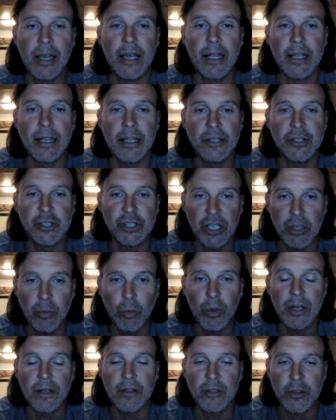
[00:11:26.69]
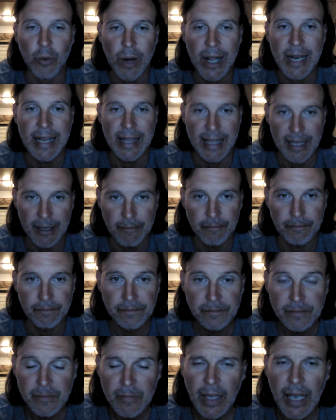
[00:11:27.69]
and then she would threaten them.
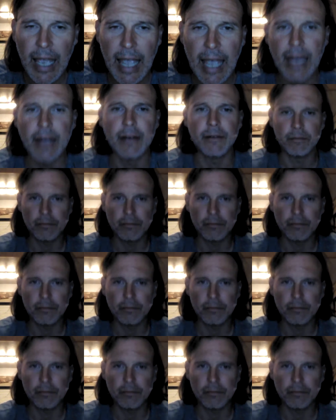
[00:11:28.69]
And